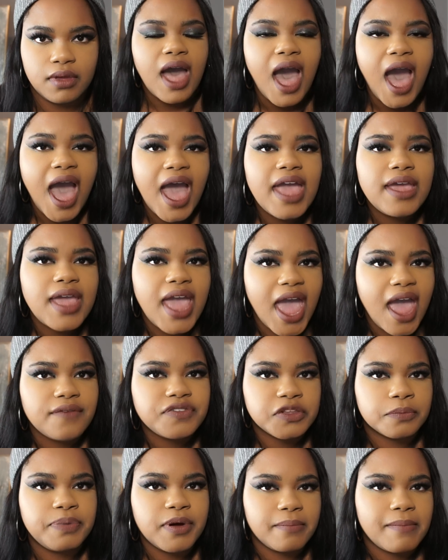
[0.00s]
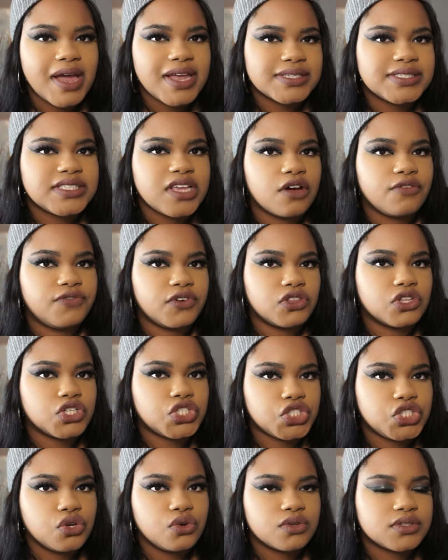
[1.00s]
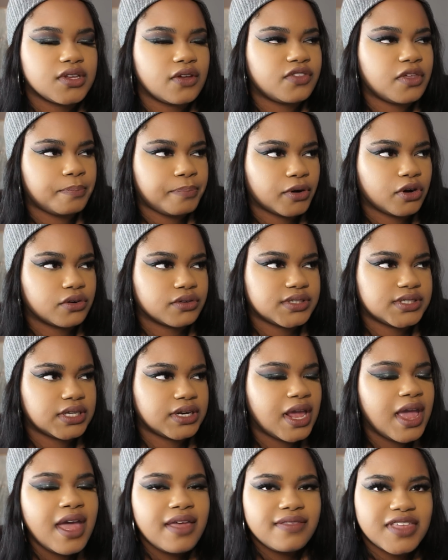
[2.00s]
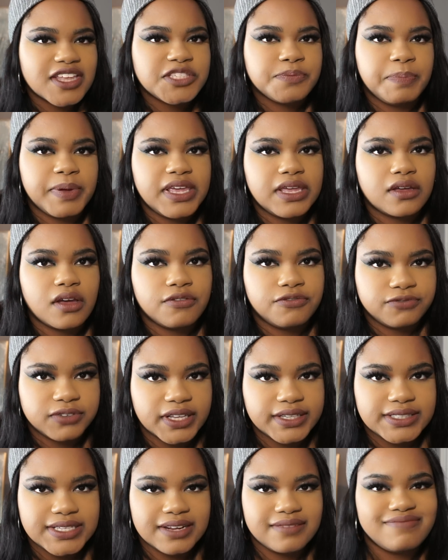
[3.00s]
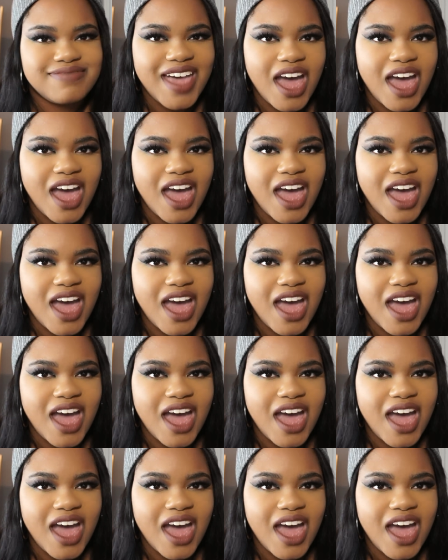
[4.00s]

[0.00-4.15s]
I have to put myself in the shoes of the person that's being afflicted.